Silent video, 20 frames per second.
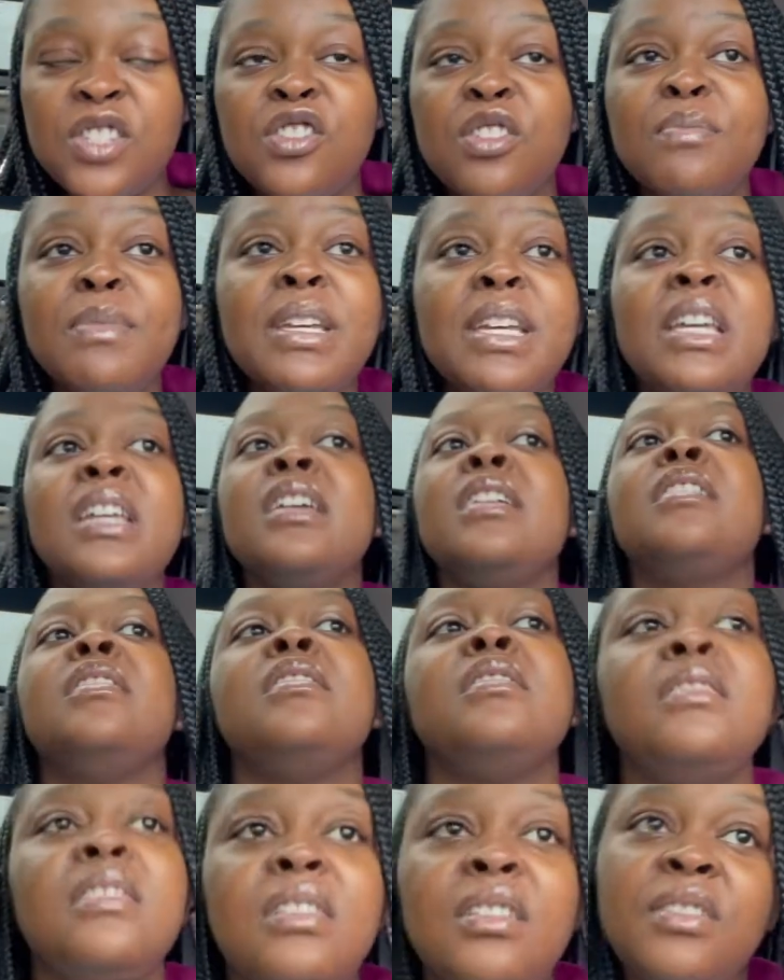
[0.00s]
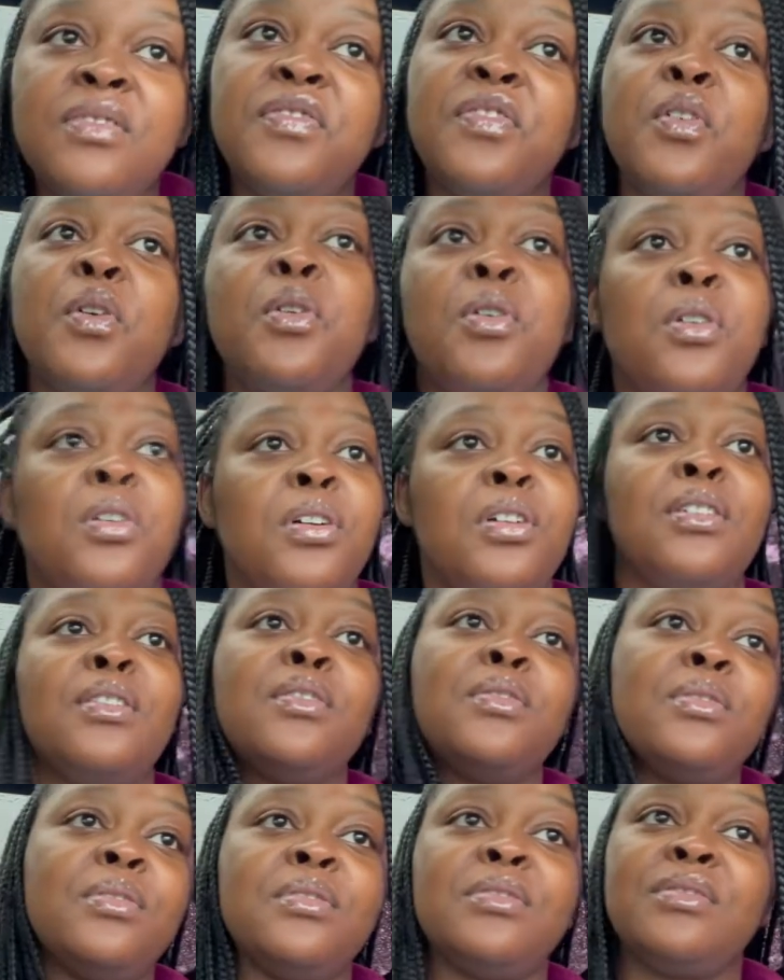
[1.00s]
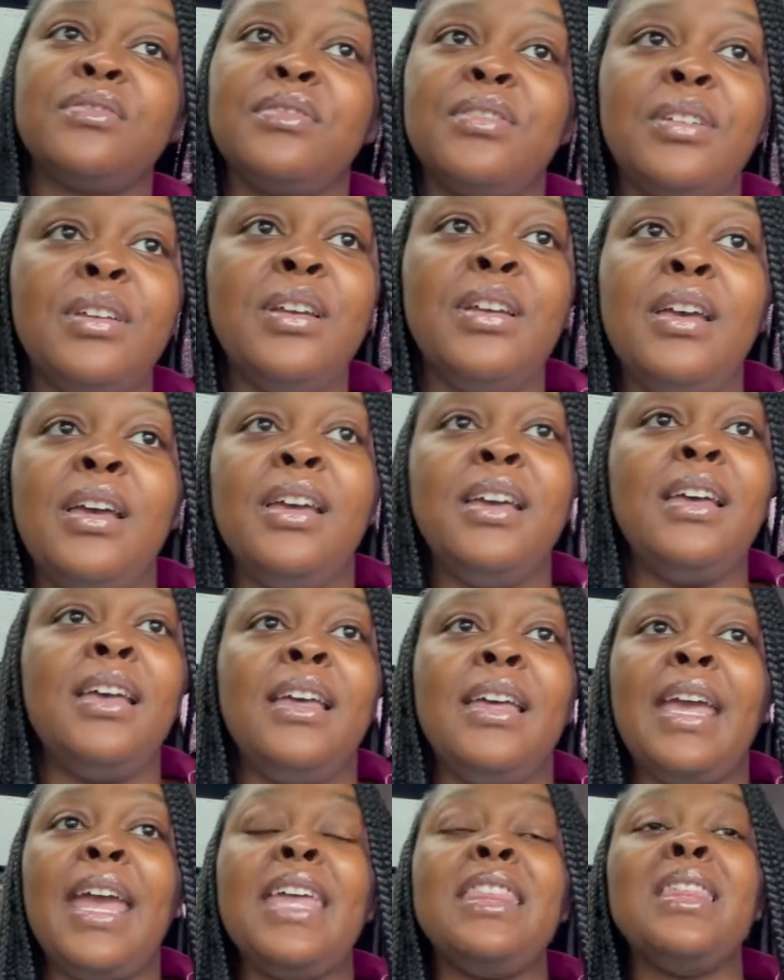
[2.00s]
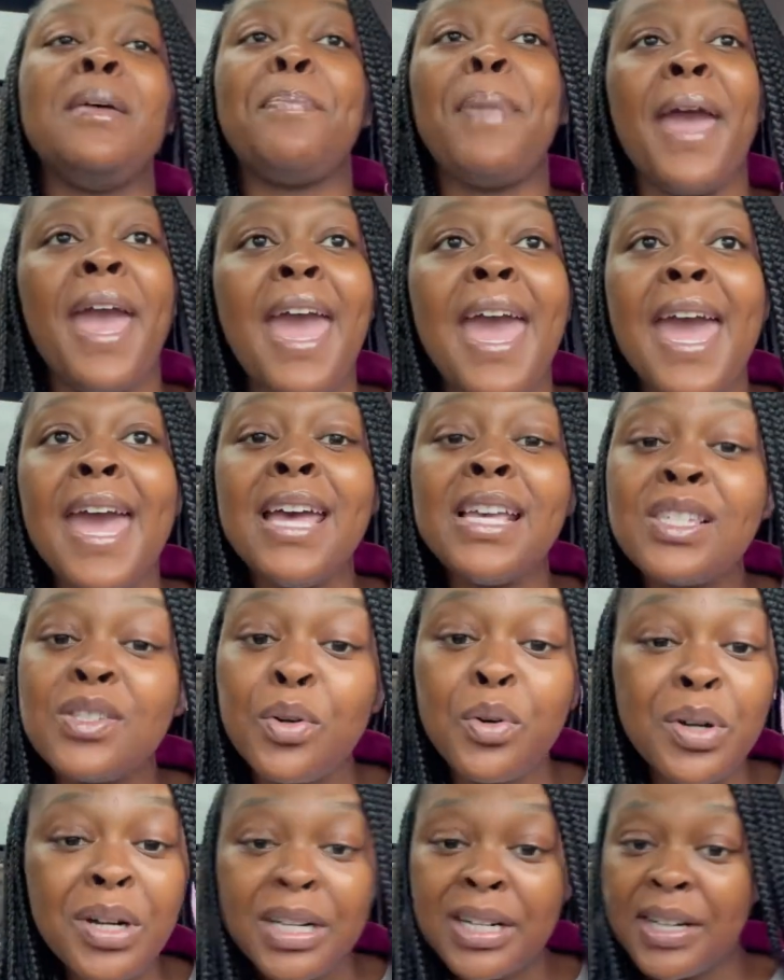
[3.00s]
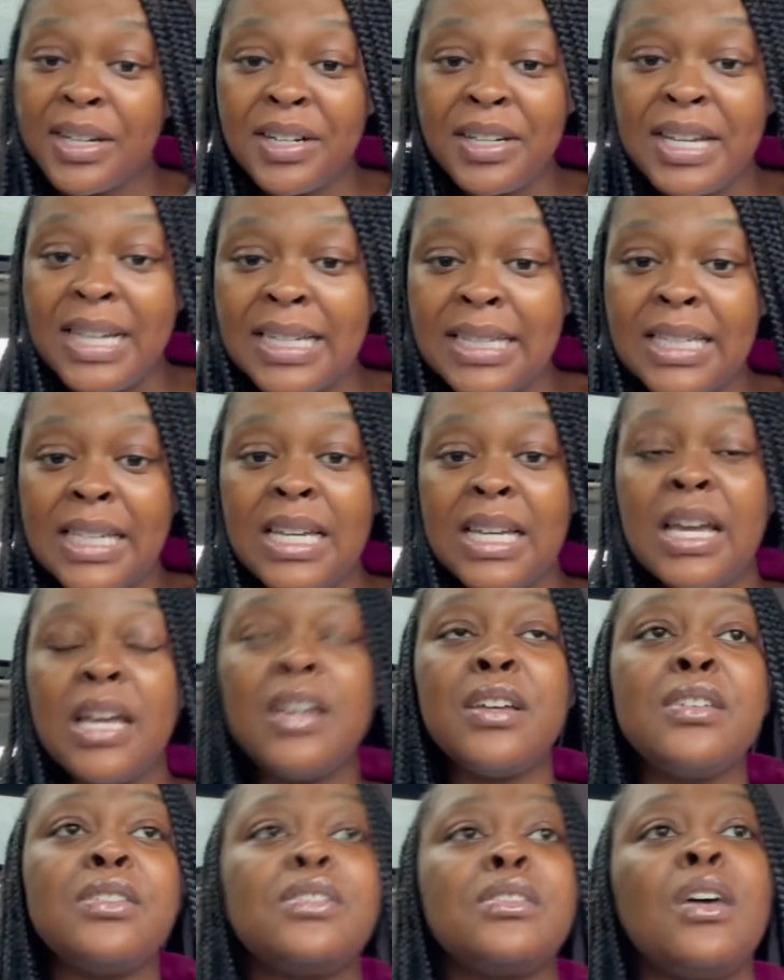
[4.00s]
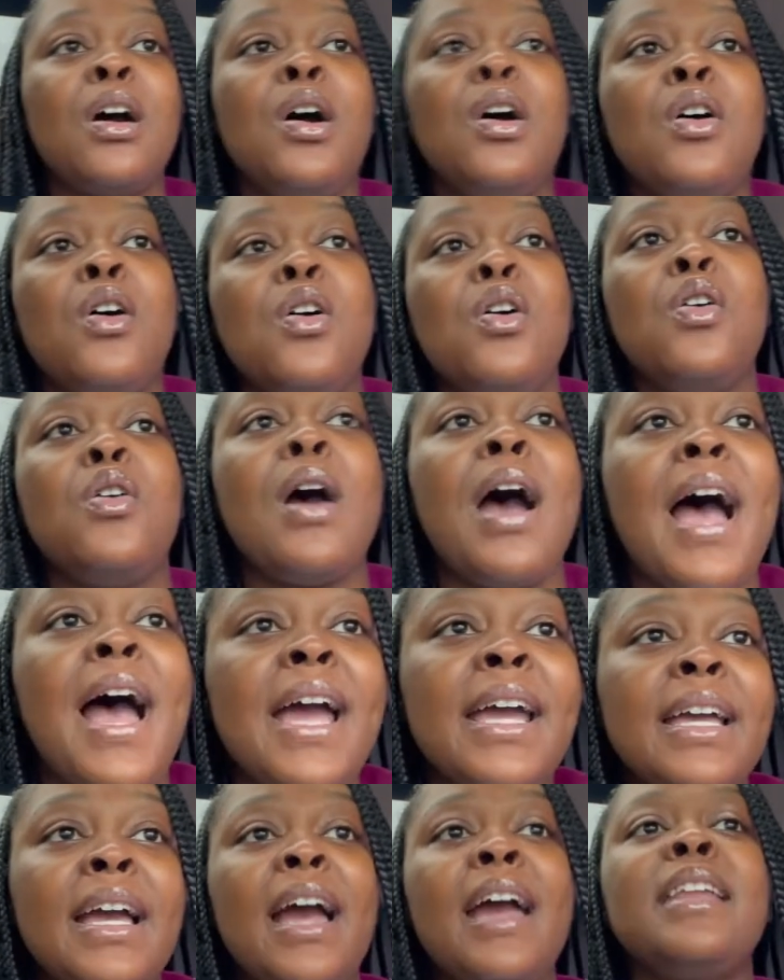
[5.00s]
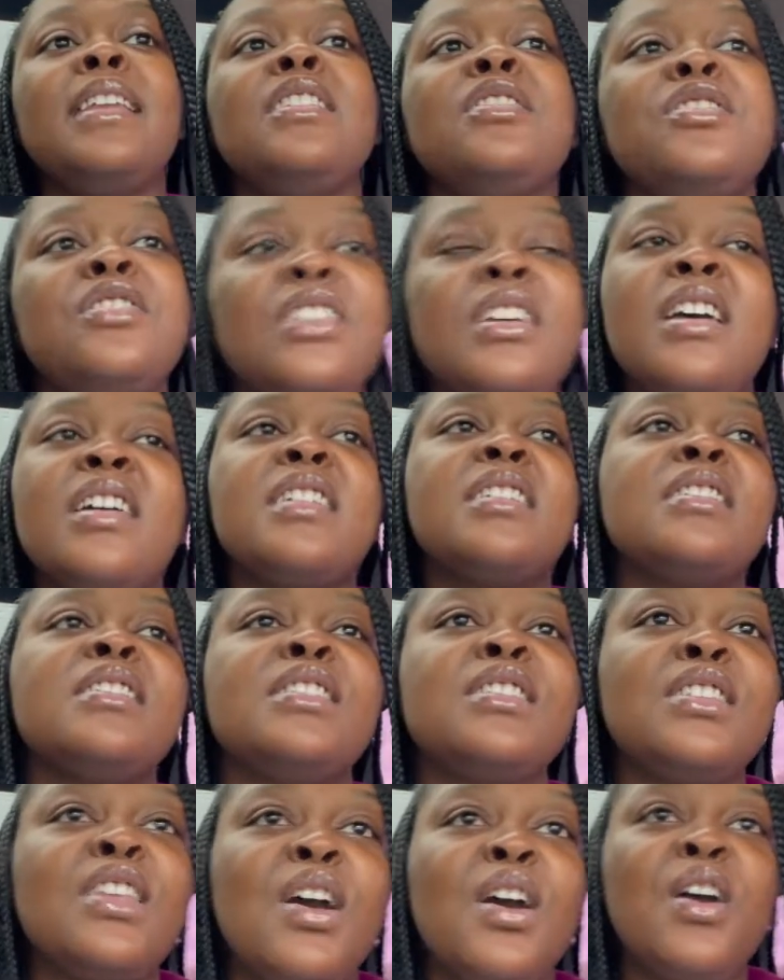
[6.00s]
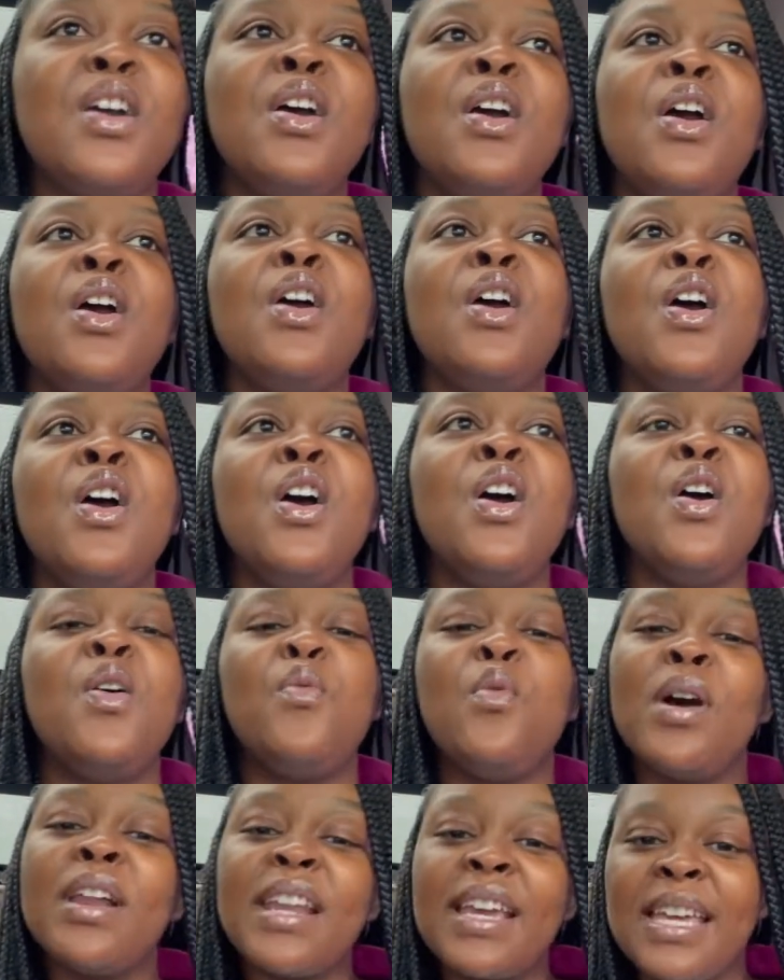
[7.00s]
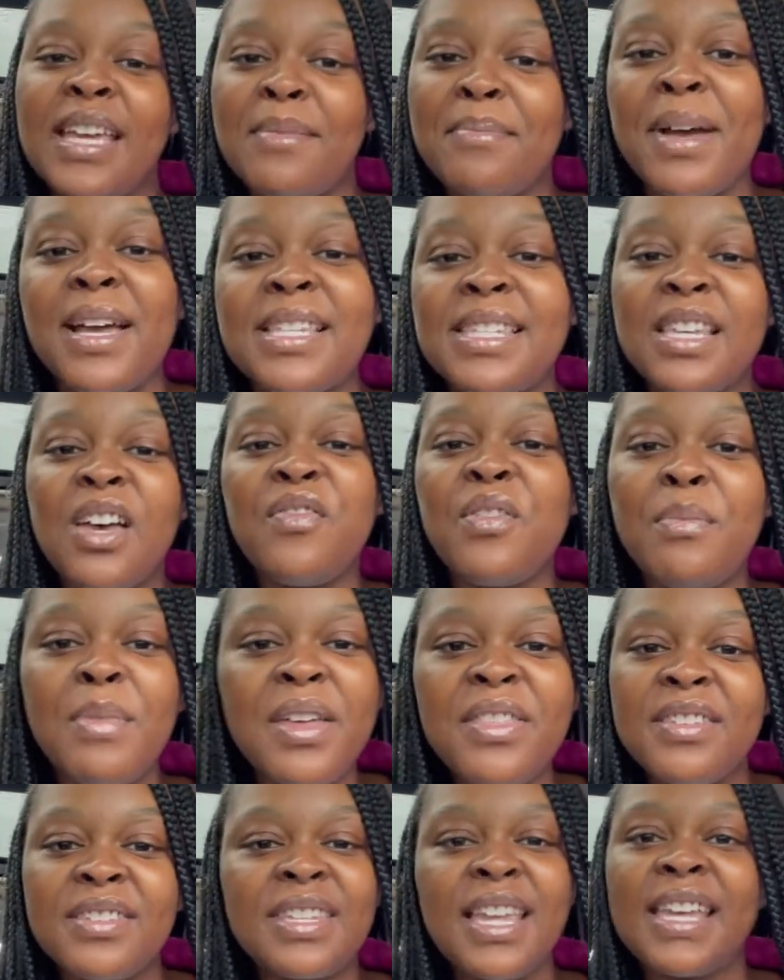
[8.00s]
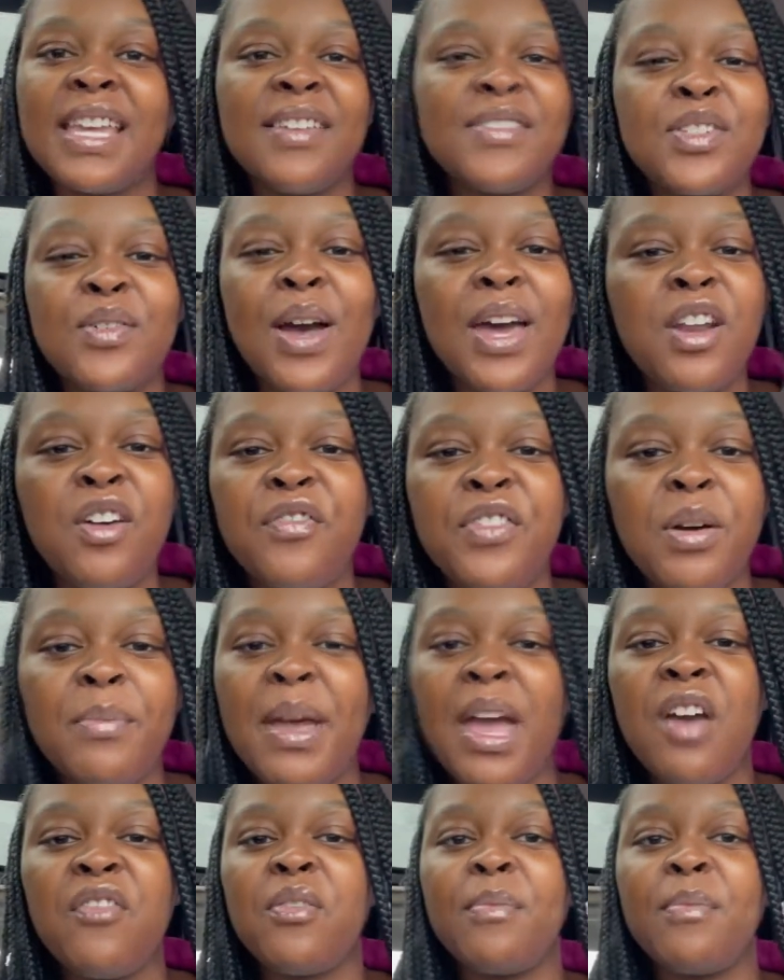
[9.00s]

for me for in the past or currently. So I kind of just want to get myself a Mother's Day gift so I don't feel bad for